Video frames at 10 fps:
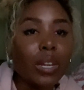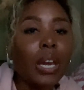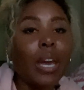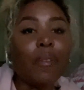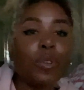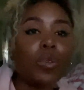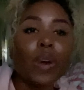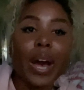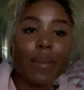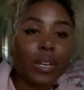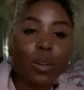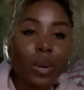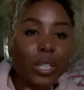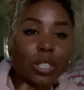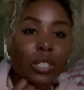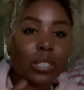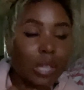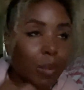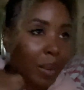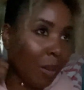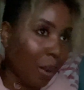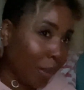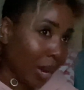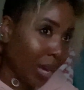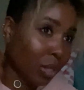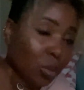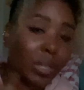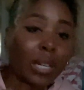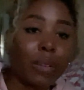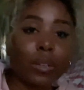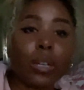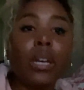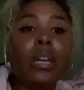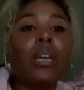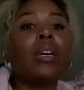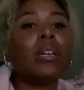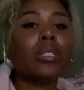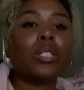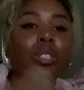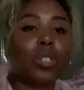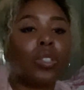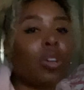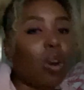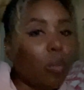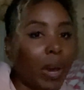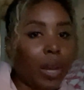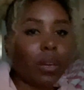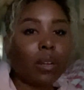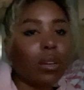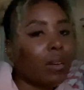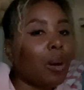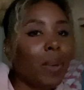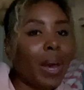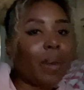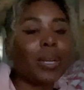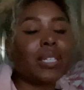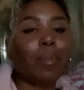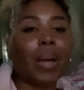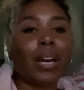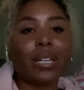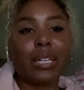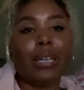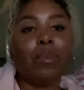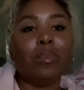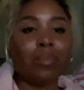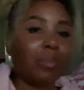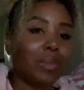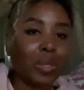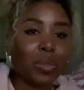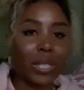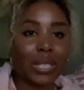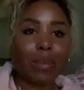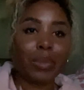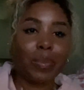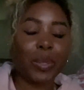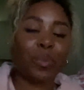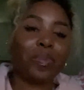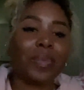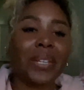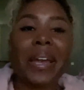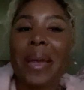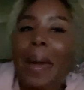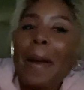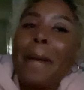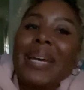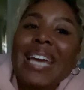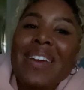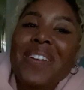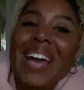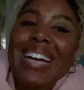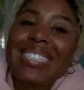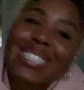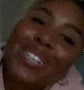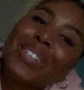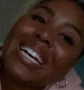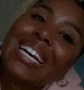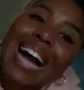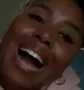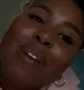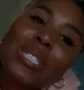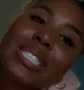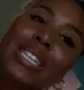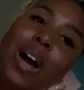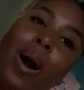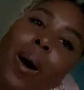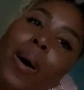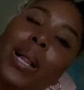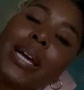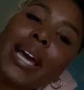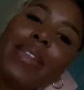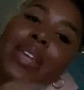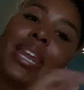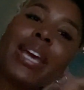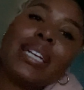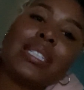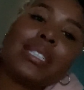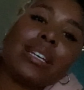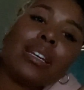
if you have any questions about my past, whatever, just go back. Go back because I'm not going to keep doing the same spiel. But yeah, you guys, so I will see y'all in the next.